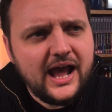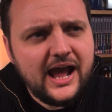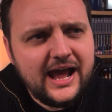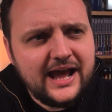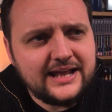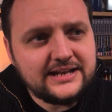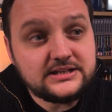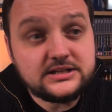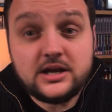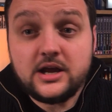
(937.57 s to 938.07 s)

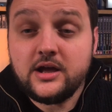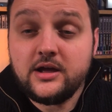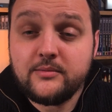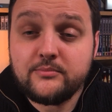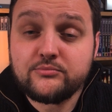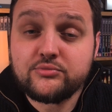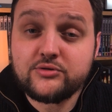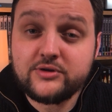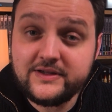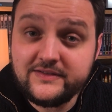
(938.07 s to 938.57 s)
And
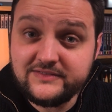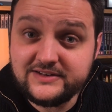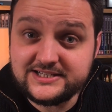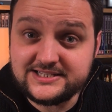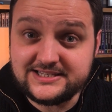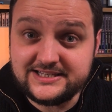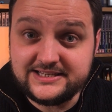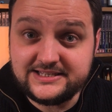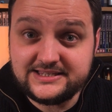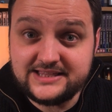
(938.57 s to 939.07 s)

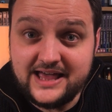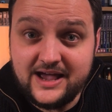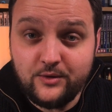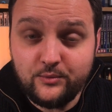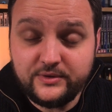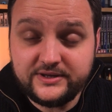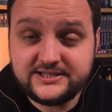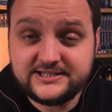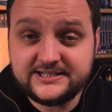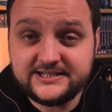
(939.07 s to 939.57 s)
previously to
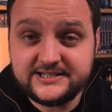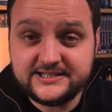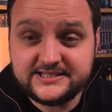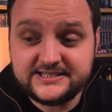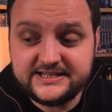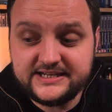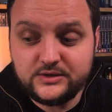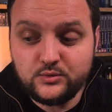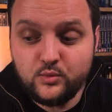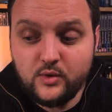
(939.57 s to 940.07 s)
that, we'd seen a
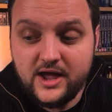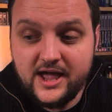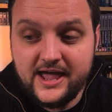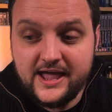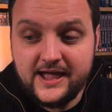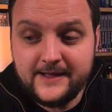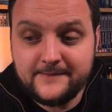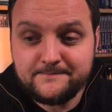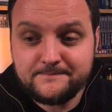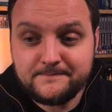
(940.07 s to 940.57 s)
scene
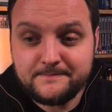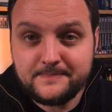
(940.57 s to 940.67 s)
where